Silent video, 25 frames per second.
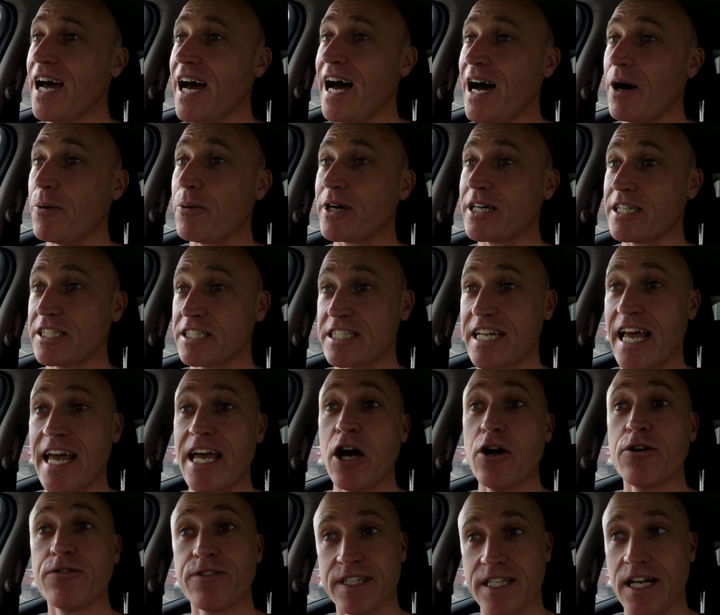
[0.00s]
We're going to stay
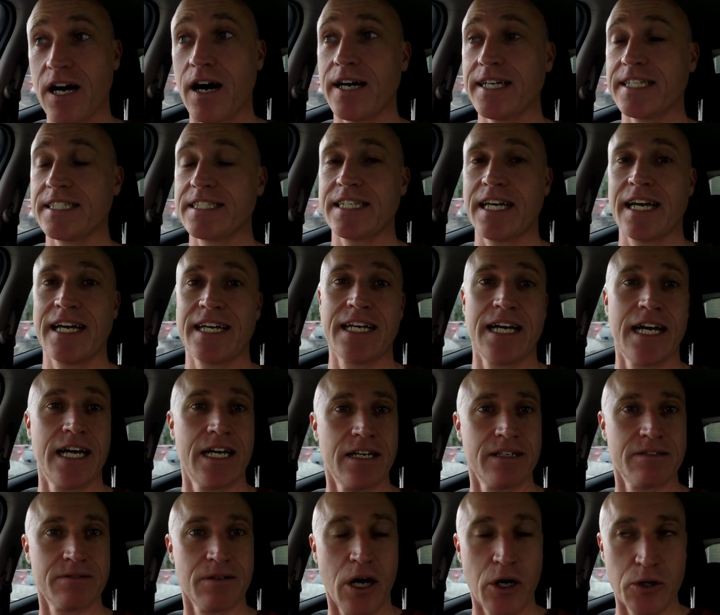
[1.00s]
overnight at
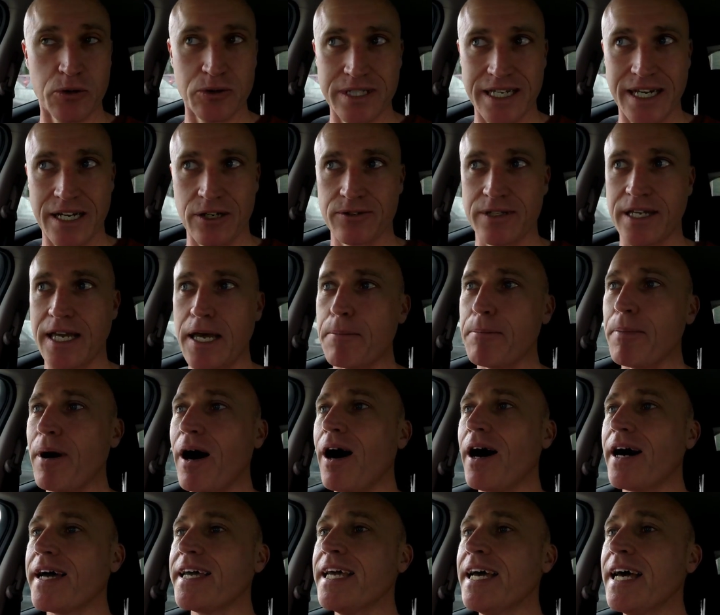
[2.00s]
a hotel
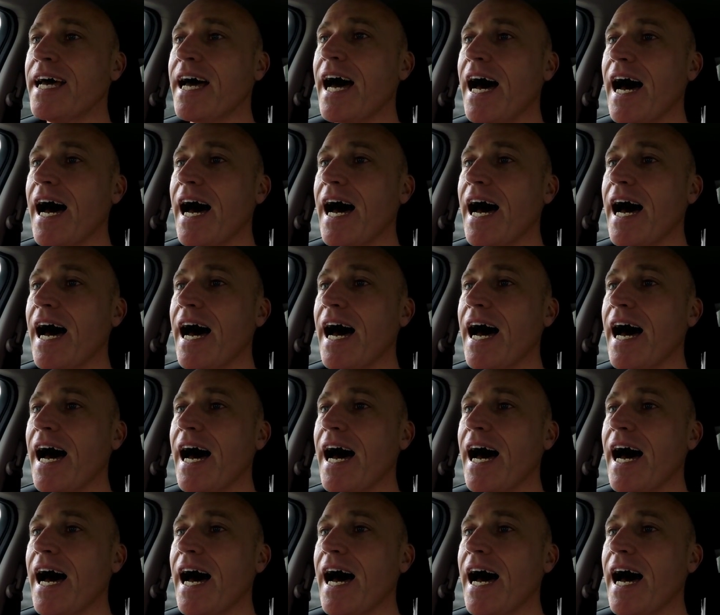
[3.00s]
nearby,